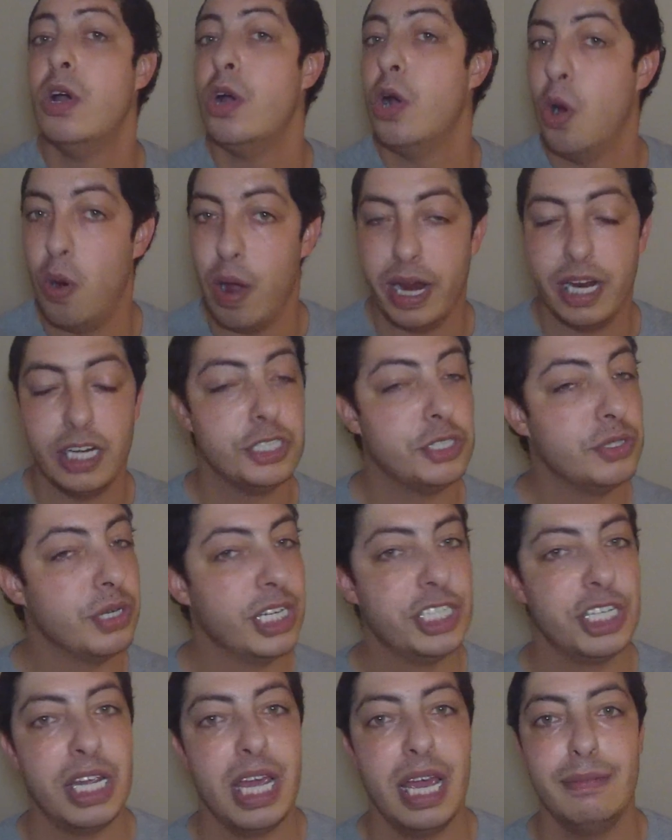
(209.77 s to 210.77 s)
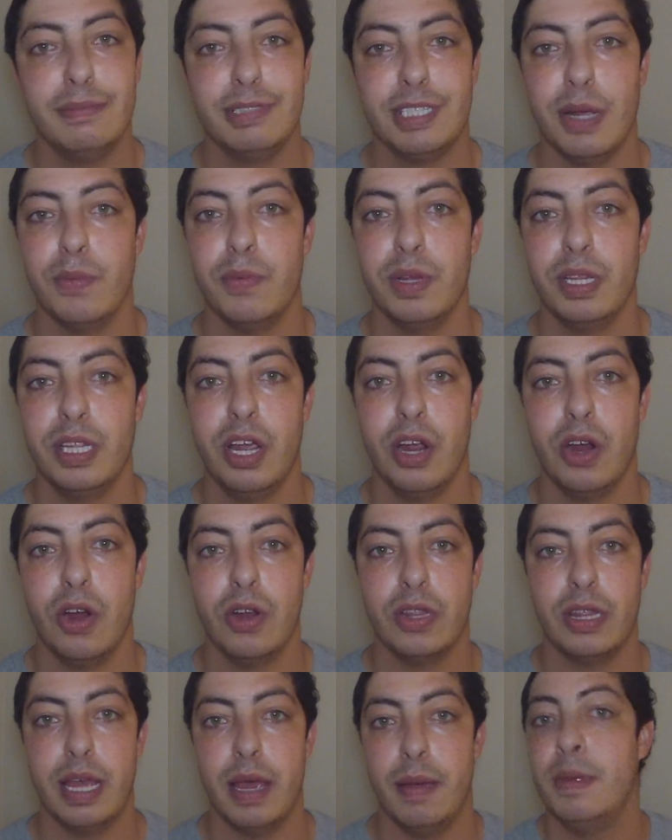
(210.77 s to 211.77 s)
who had a stretch of games that really
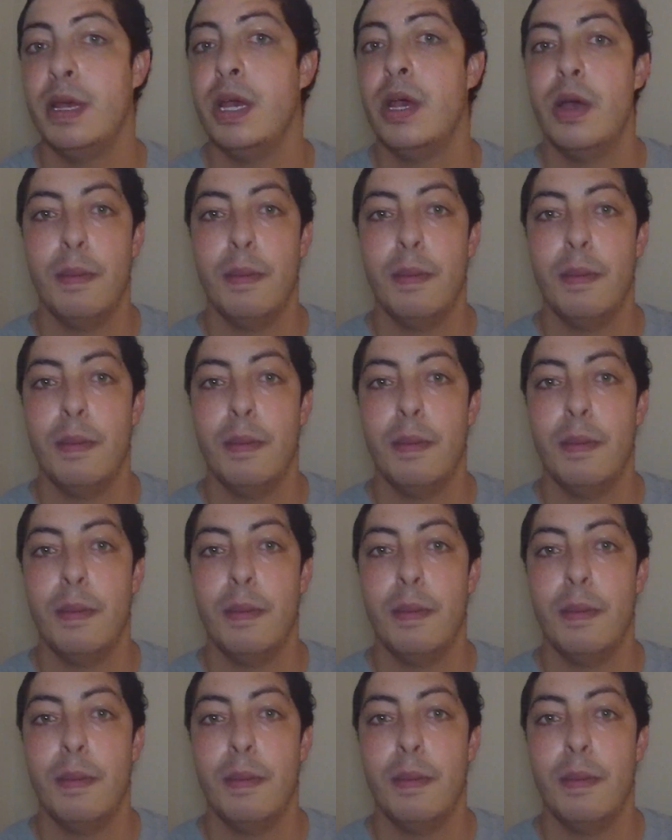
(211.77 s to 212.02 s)
hurt them?